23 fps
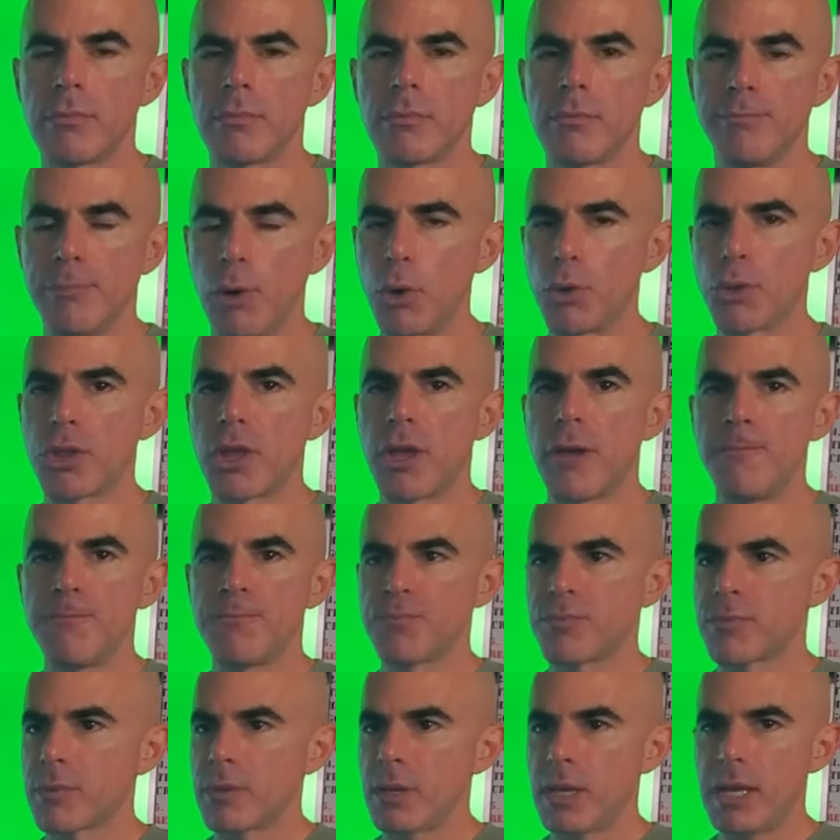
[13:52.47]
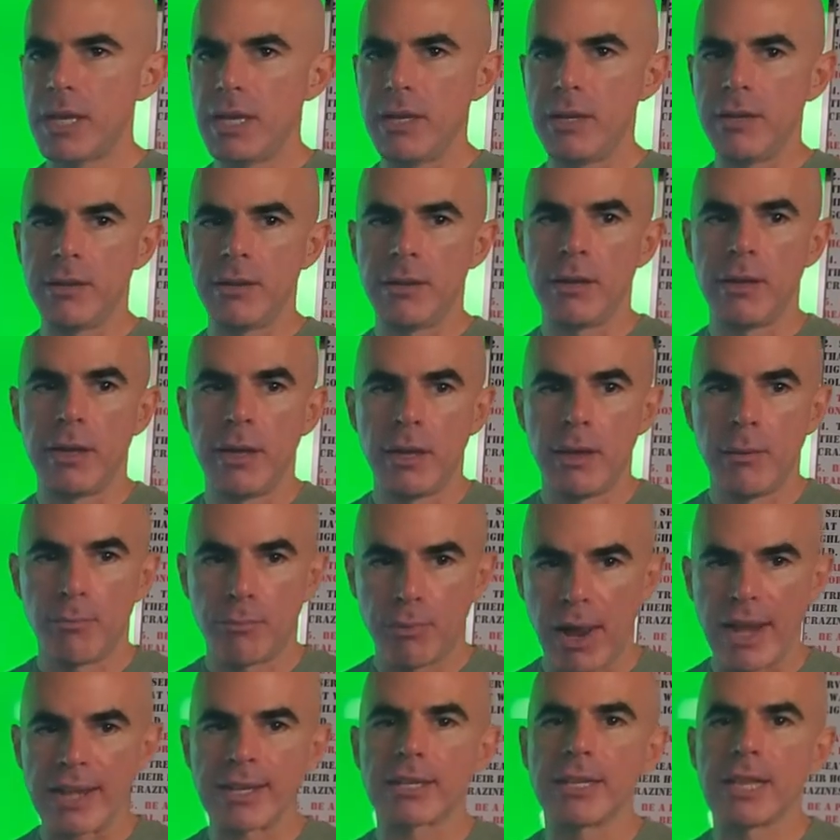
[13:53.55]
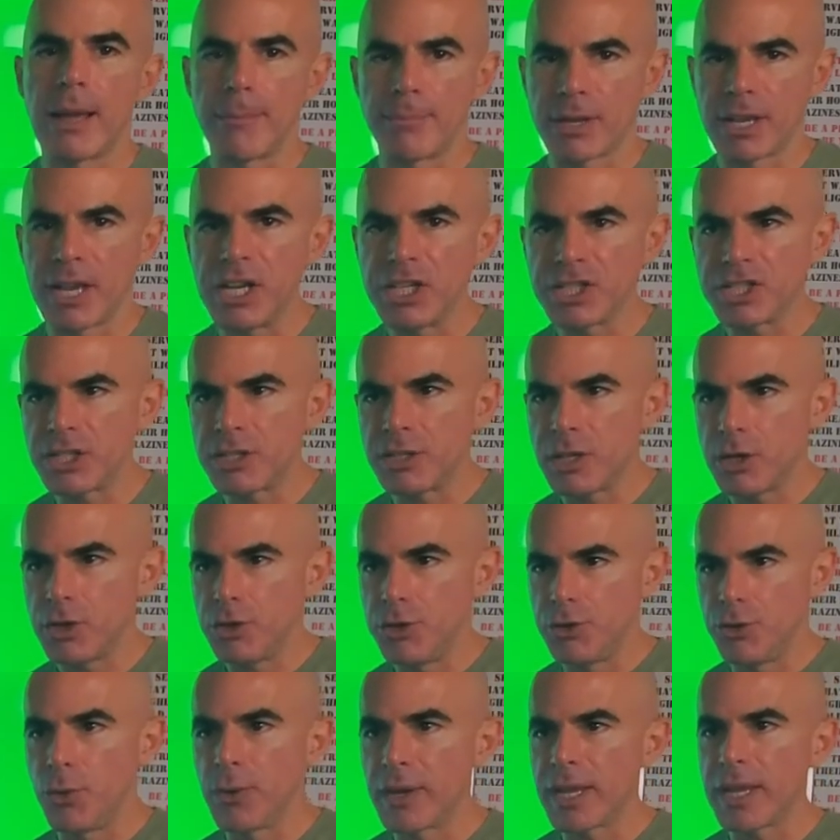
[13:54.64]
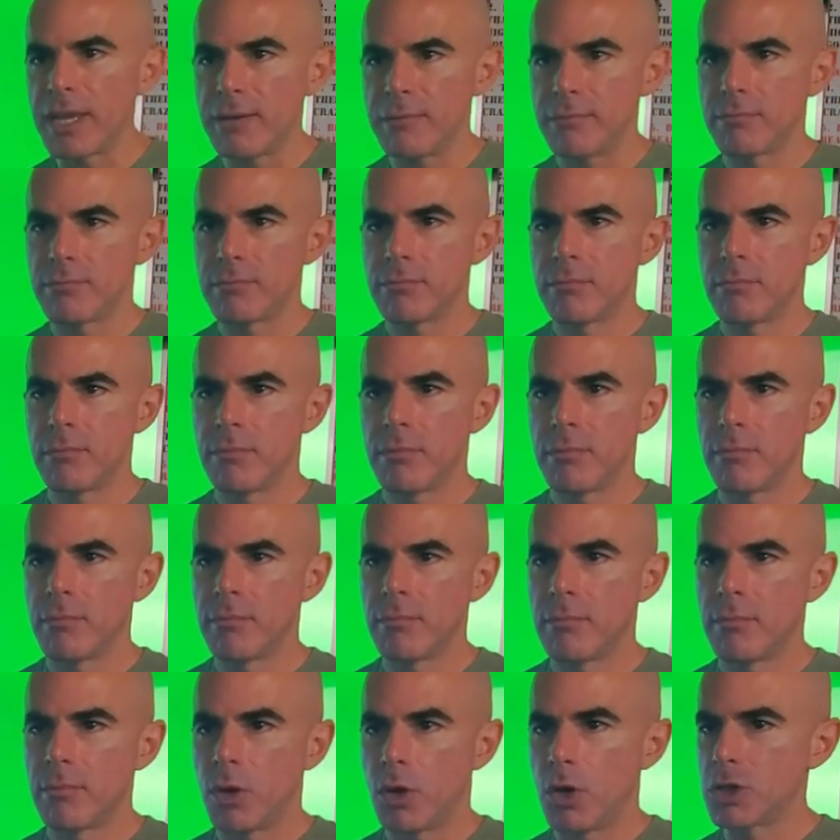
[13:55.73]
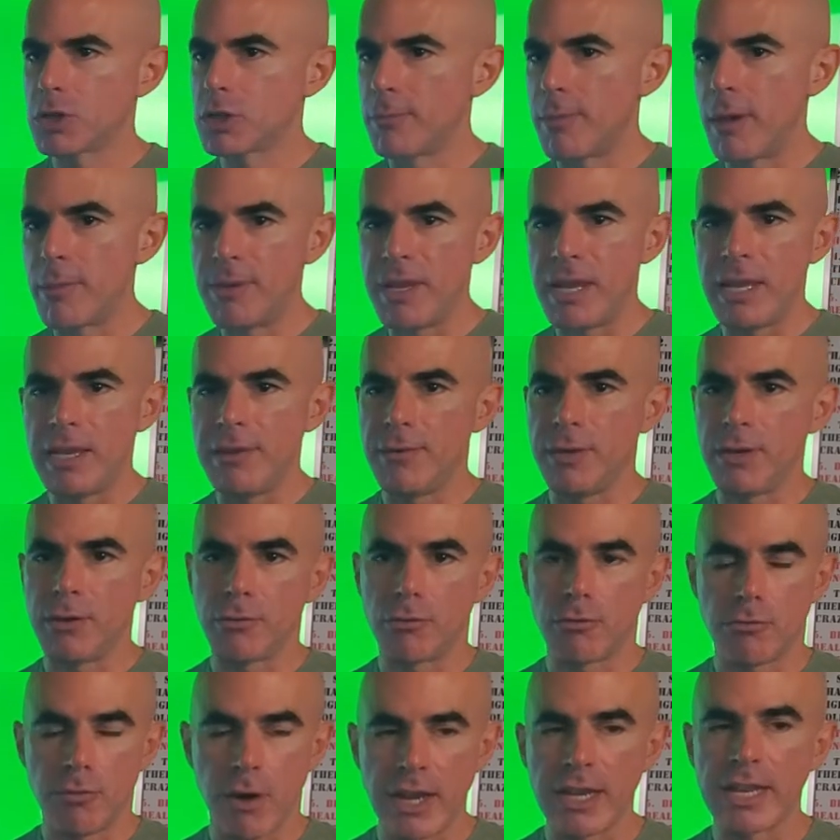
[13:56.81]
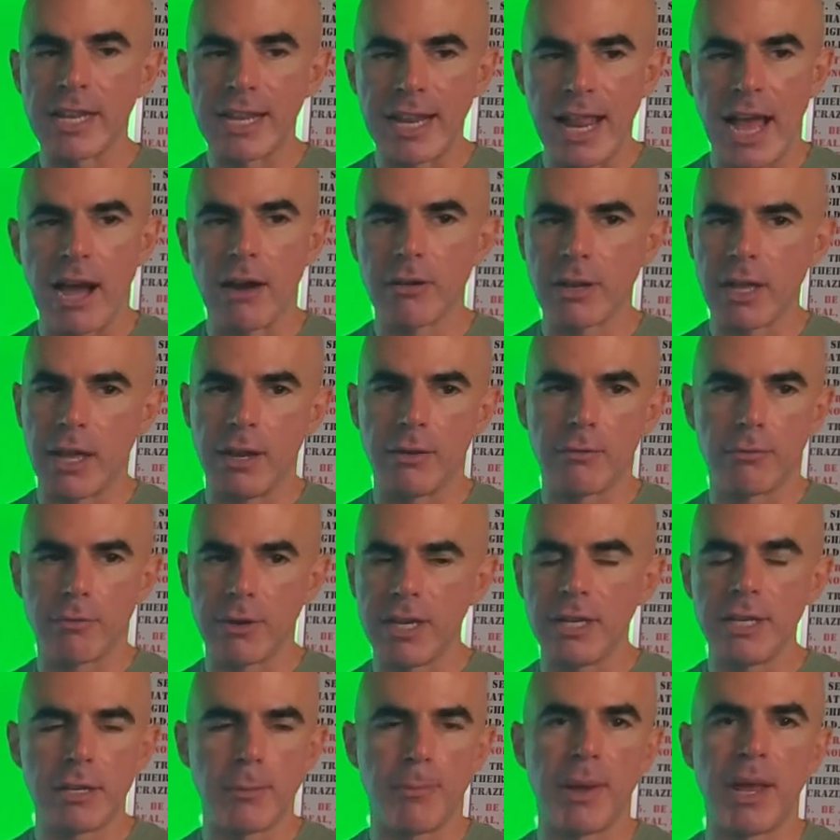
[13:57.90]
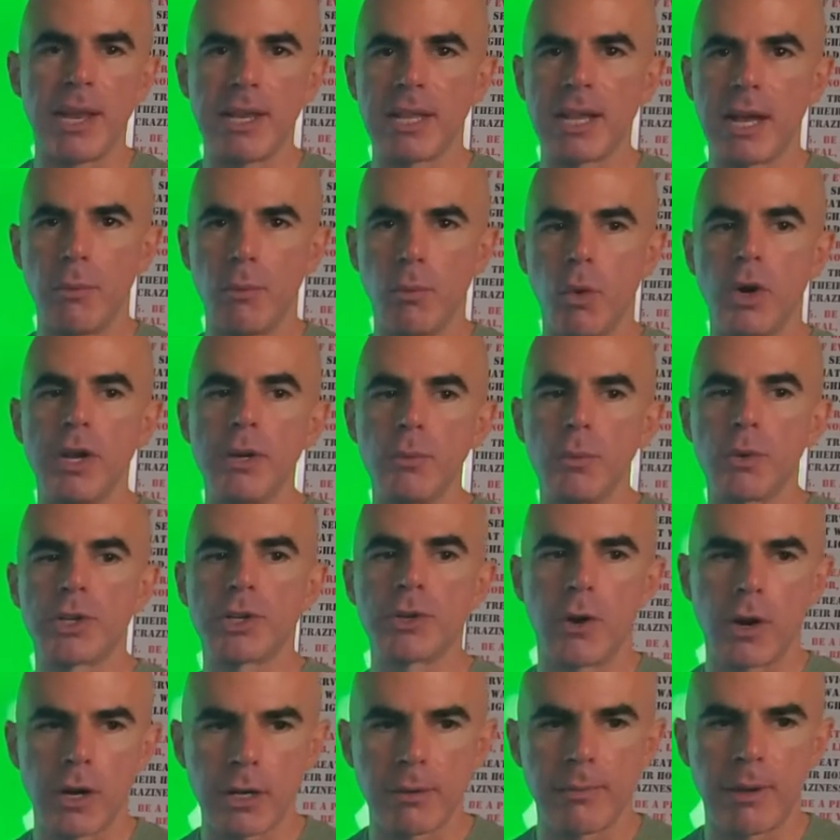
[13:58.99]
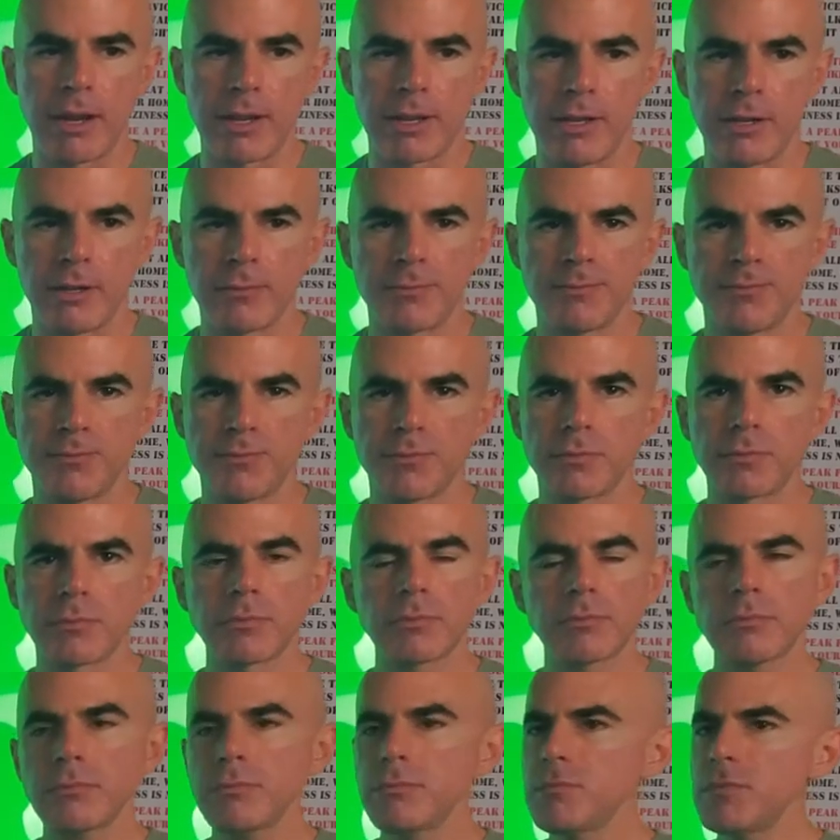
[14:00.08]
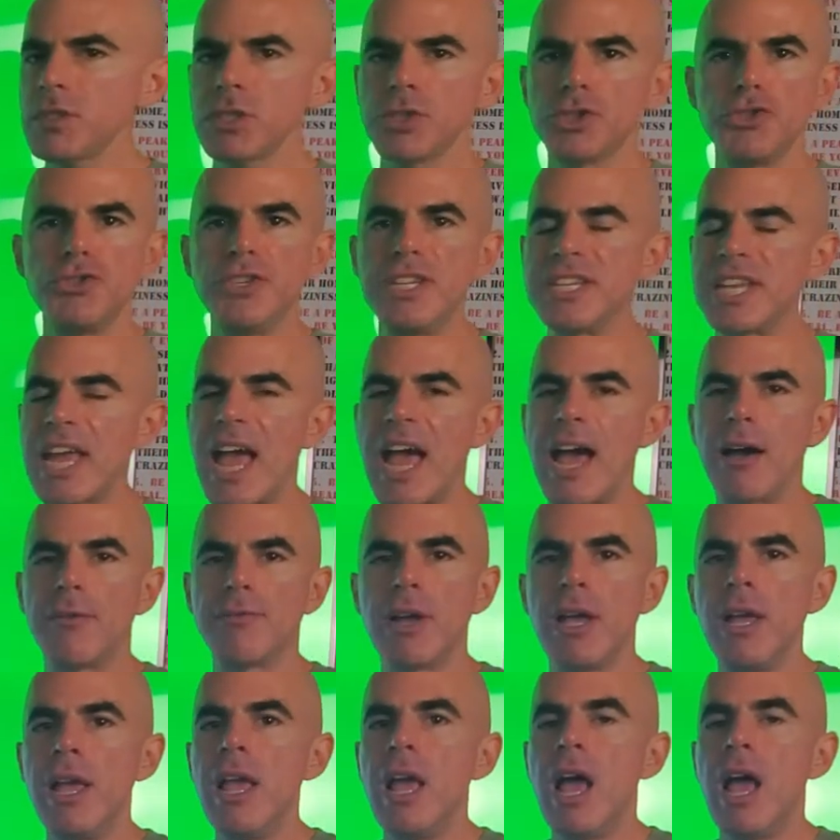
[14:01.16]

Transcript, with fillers: Both in practical application, doing it, also maybe even writing it out and written, depending on what we're talking about here. You need to have